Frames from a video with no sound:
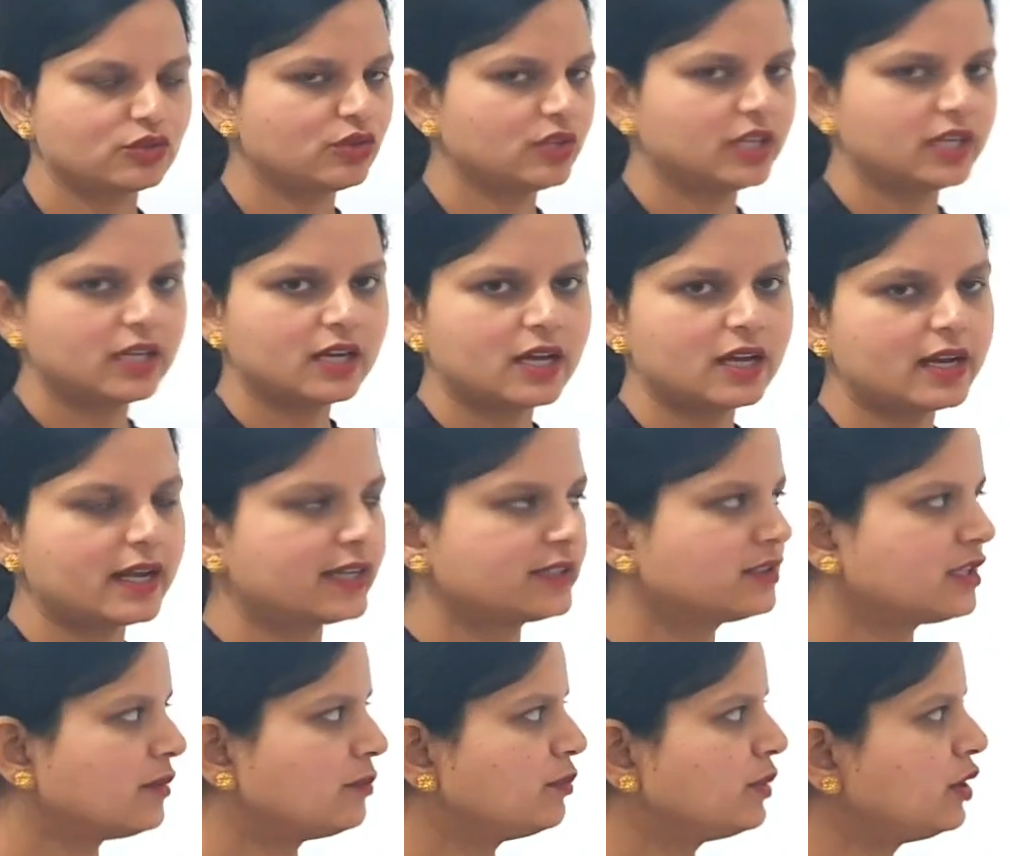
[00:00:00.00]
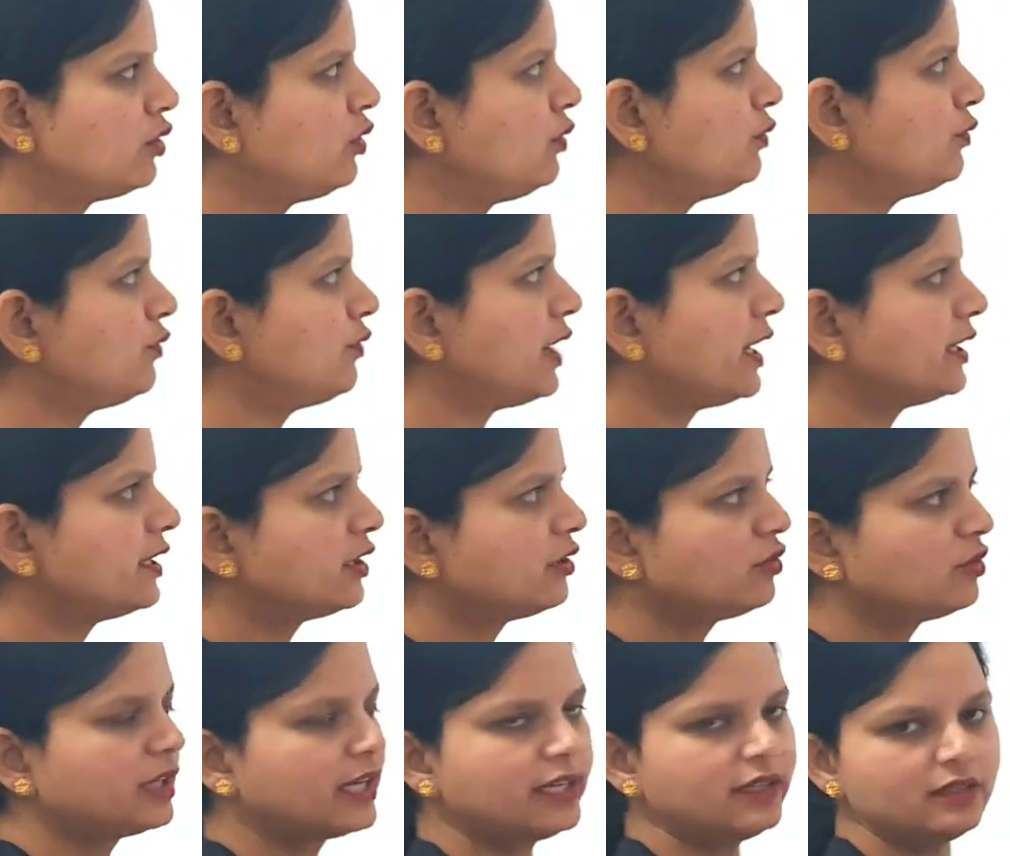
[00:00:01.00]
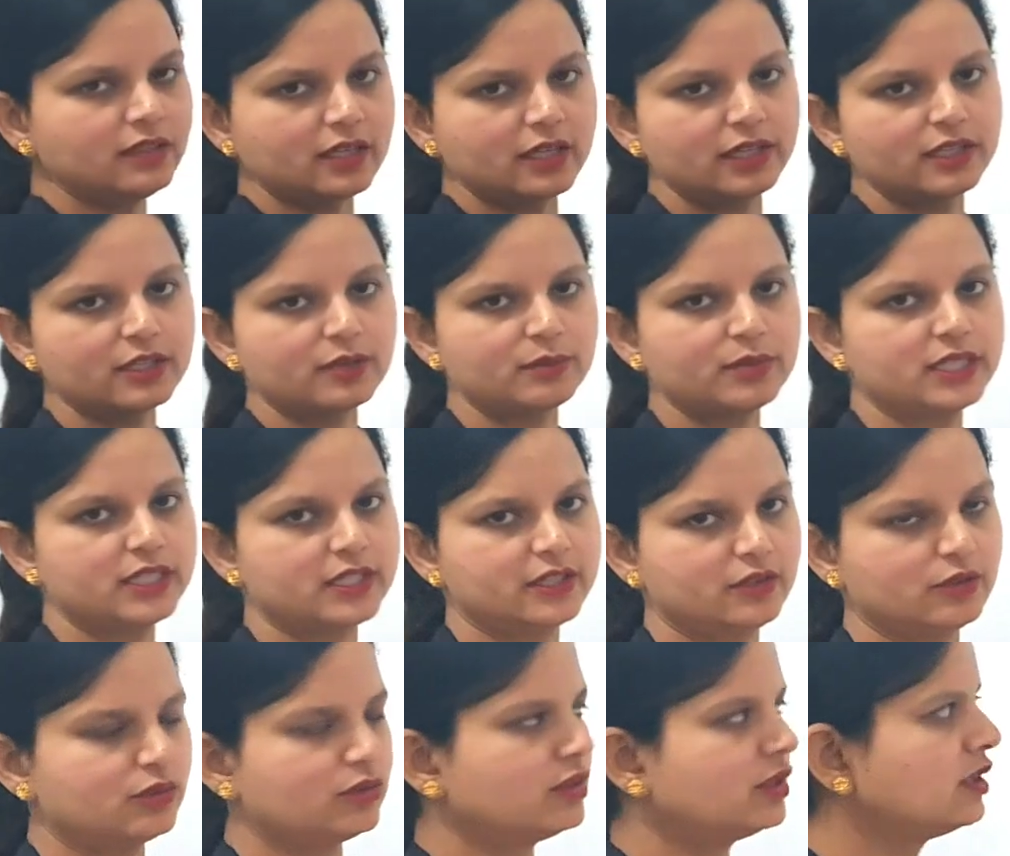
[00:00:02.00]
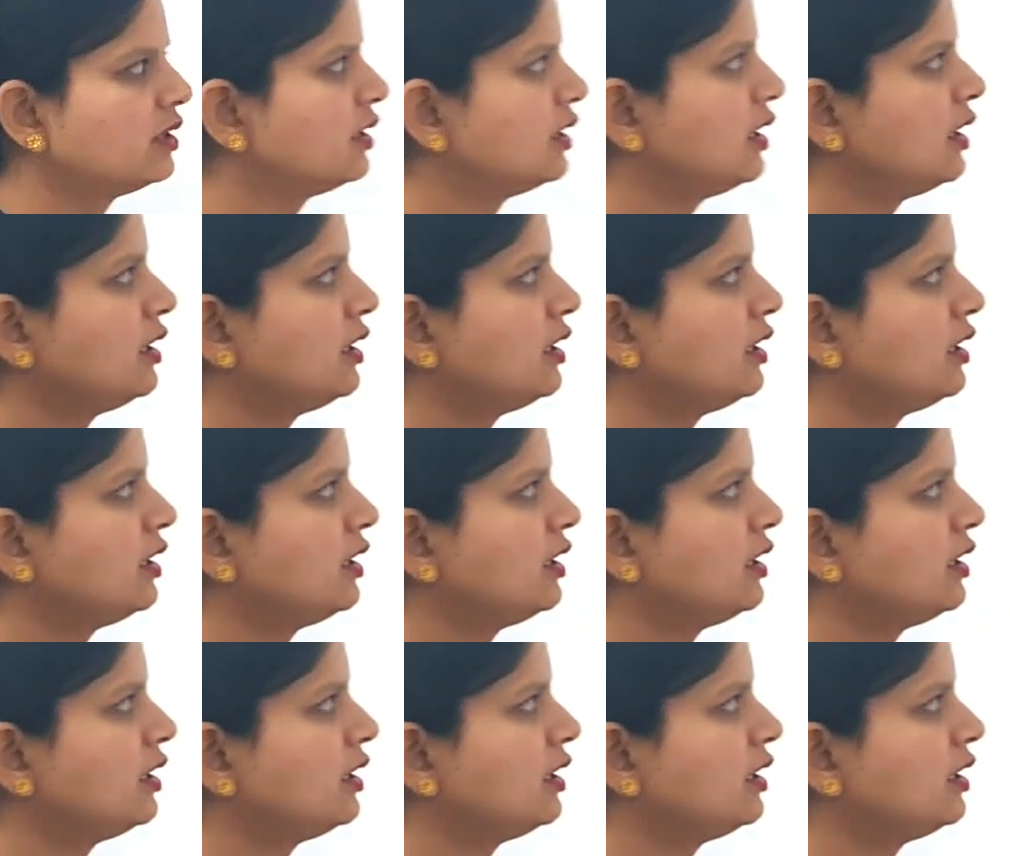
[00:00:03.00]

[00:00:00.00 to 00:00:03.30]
So here are examples of final good and intermediate good.